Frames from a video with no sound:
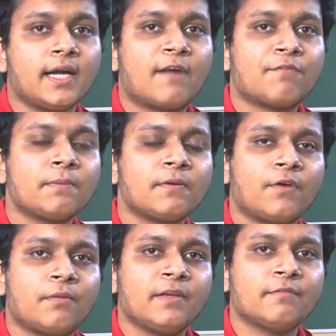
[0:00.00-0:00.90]
After
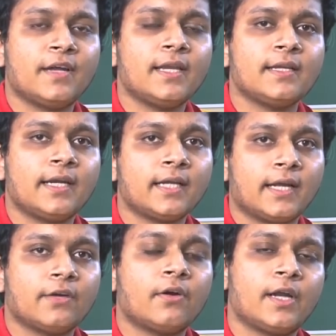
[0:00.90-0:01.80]
performing well in it,
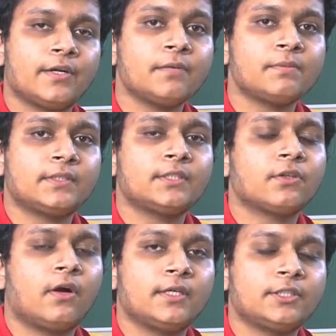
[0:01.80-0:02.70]
I got 100%
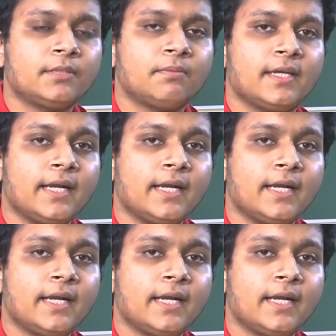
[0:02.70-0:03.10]
scholarship in